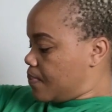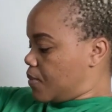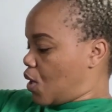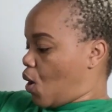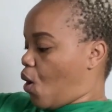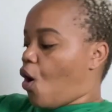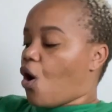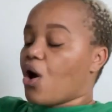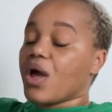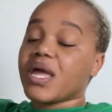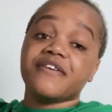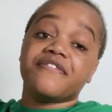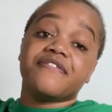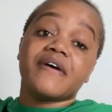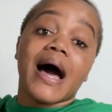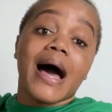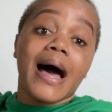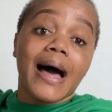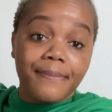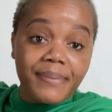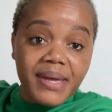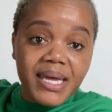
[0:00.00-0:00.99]
or if
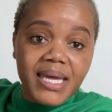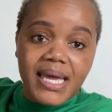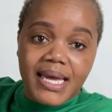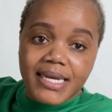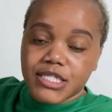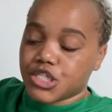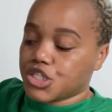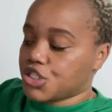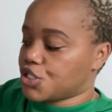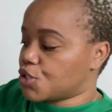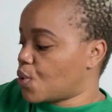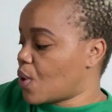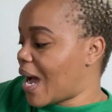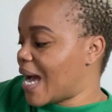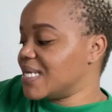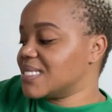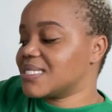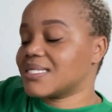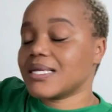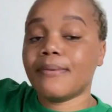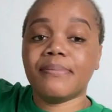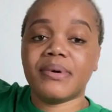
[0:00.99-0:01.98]
hubby gets to
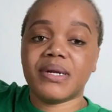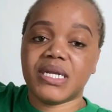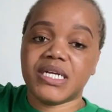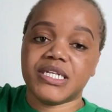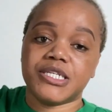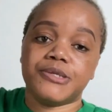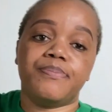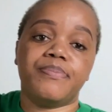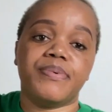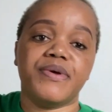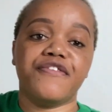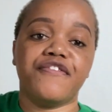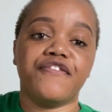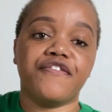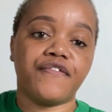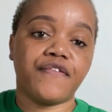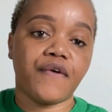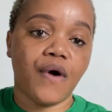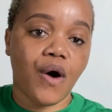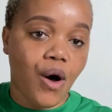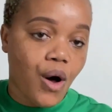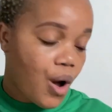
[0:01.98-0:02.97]
assemble it
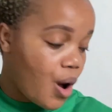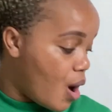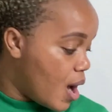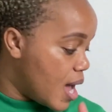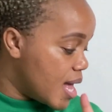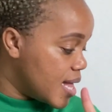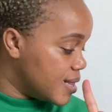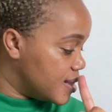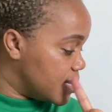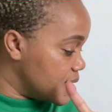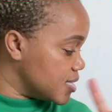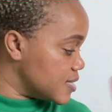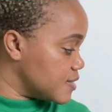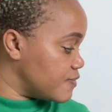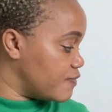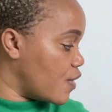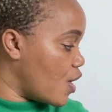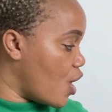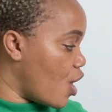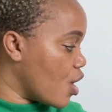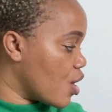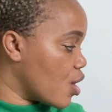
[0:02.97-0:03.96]
before this
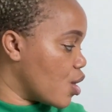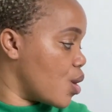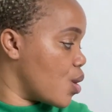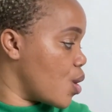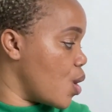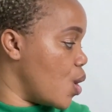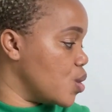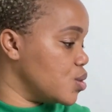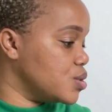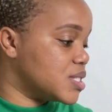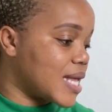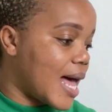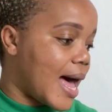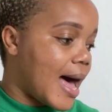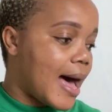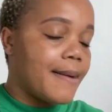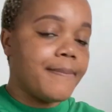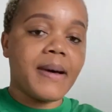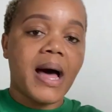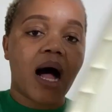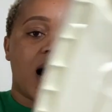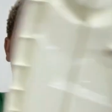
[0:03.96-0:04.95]
vlog goes
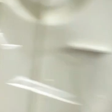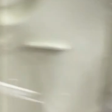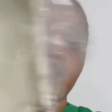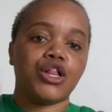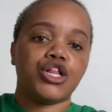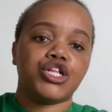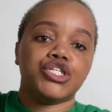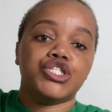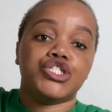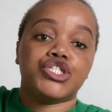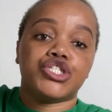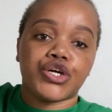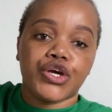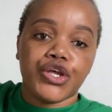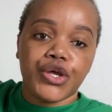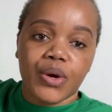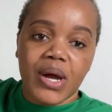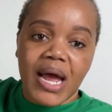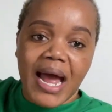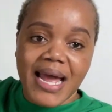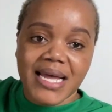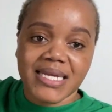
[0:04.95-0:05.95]
up, I'll show
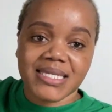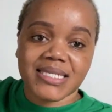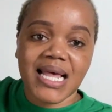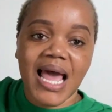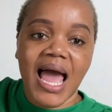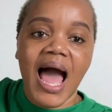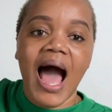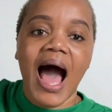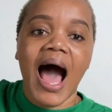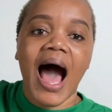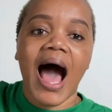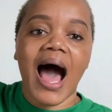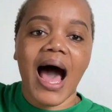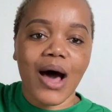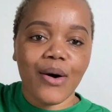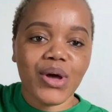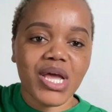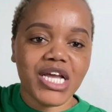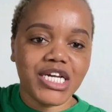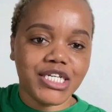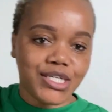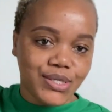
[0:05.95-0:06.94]
you guys
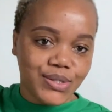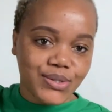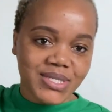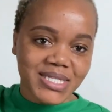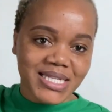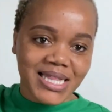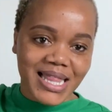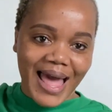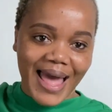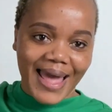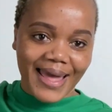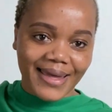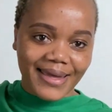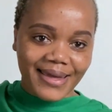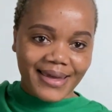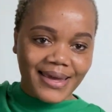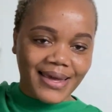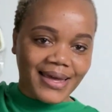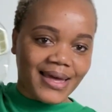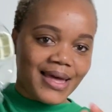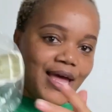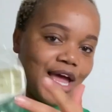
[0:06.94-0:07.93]
how it looks like.
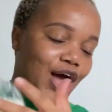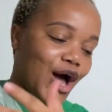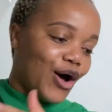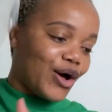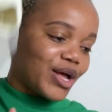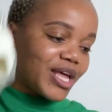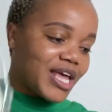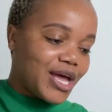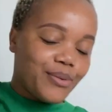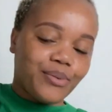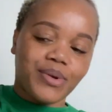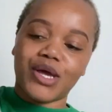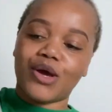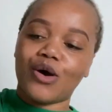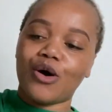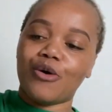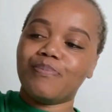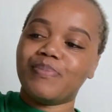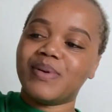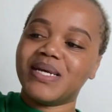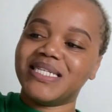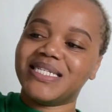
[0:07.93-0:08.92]
Okay, we're
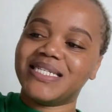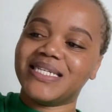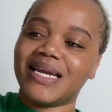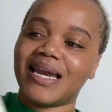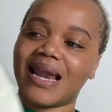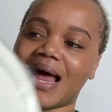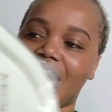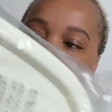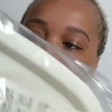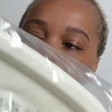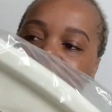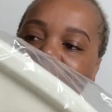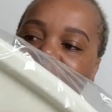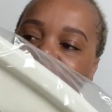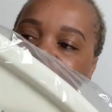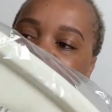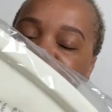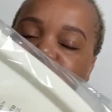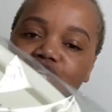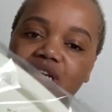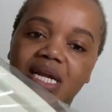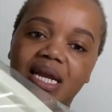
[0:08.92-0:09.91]
competing now. I
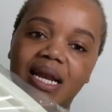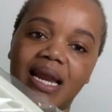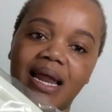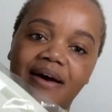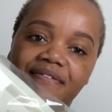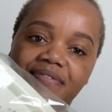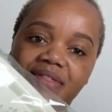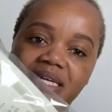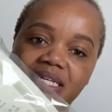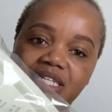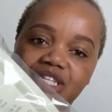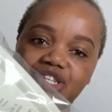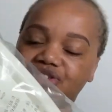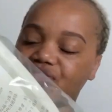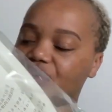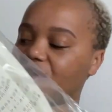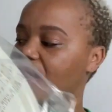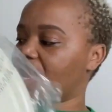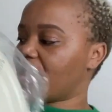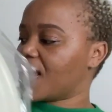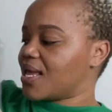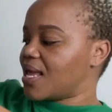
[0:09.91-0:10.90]
actually love the
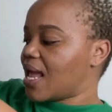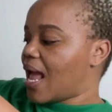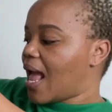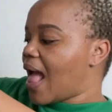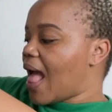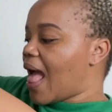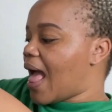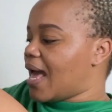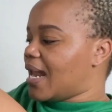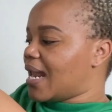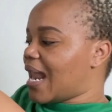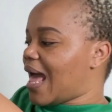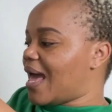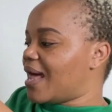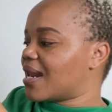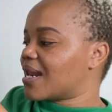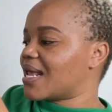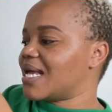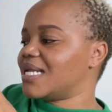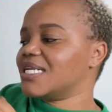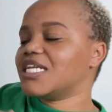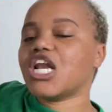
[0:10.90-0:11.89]
tray, and I
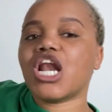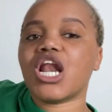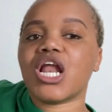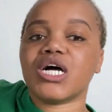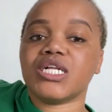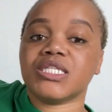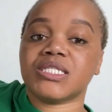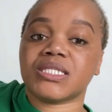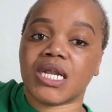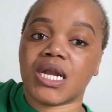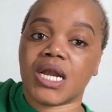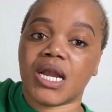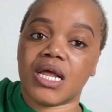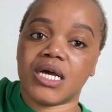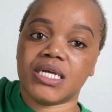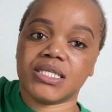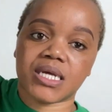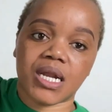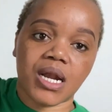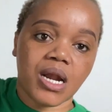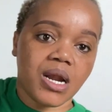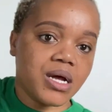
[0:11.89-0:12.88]
read lots and
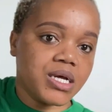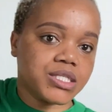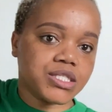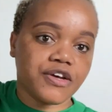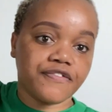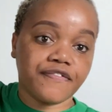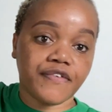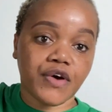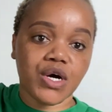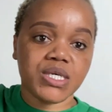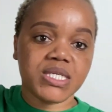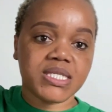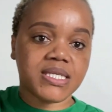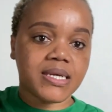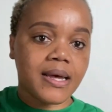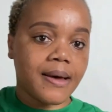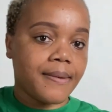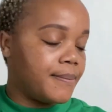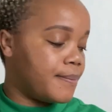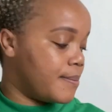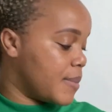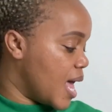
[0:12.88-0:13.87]
lots and lots of
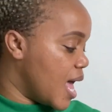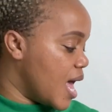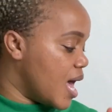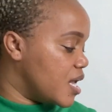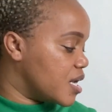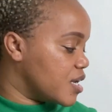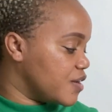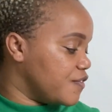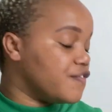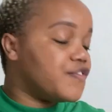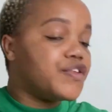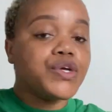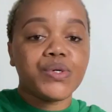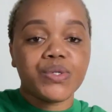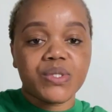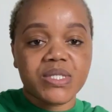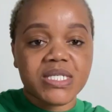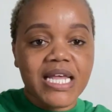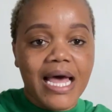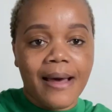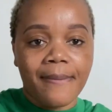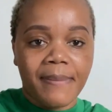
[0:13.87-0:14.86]
awesome
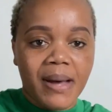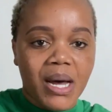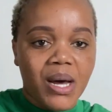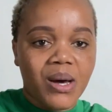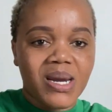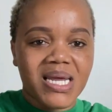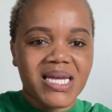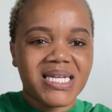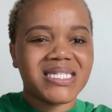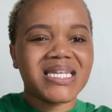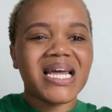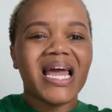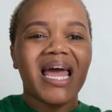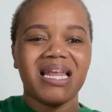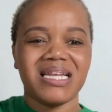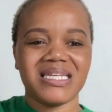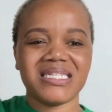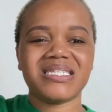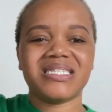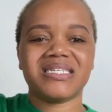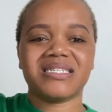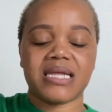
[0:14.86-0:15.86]
reviews about it,
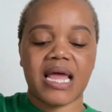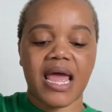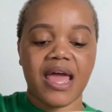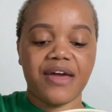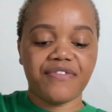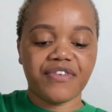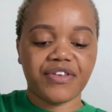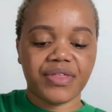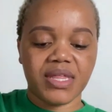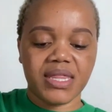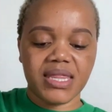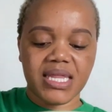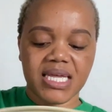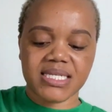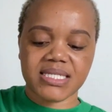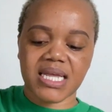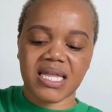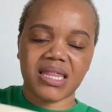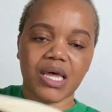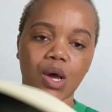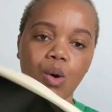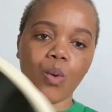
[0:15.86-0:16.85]
and everything they
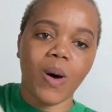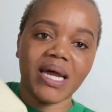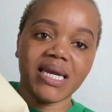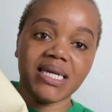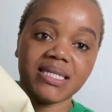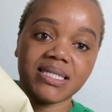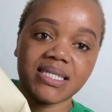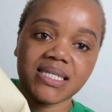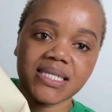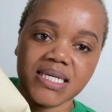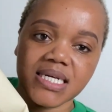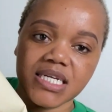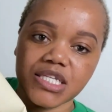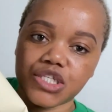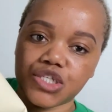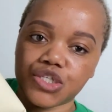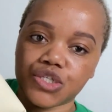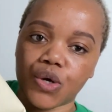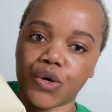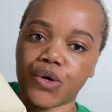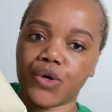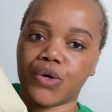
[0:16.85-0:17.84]
said, the quality is
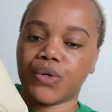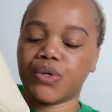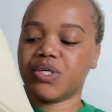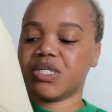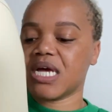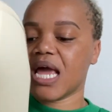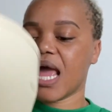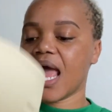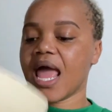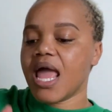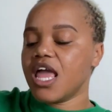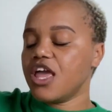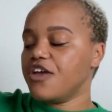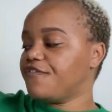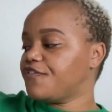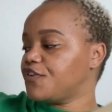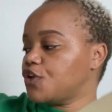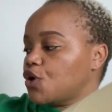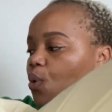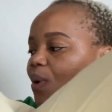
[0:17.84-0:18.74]
so good. If you